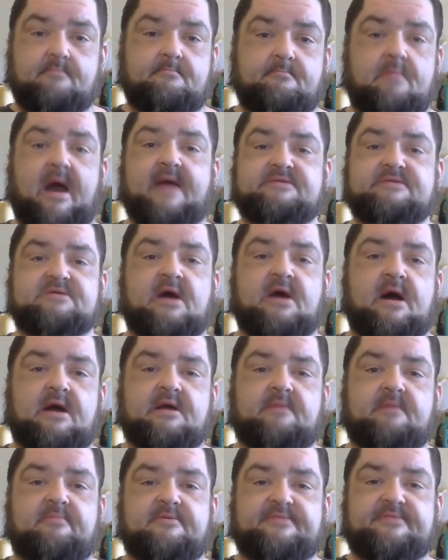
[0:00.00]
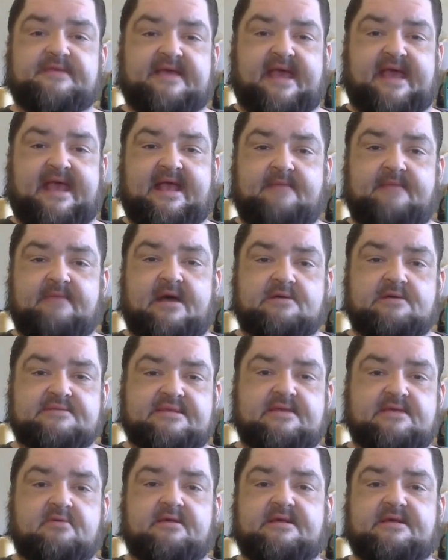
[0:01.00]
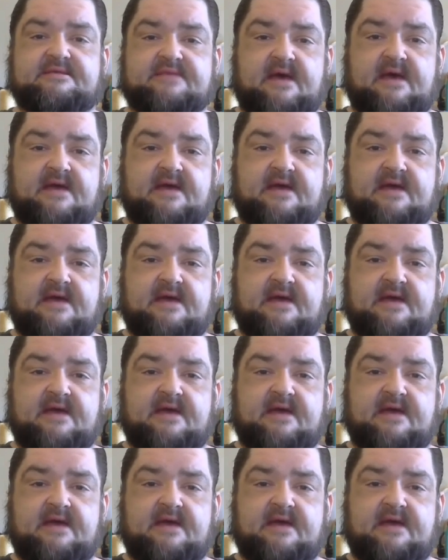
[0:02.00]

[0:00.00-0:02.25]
my talk about the game, how serious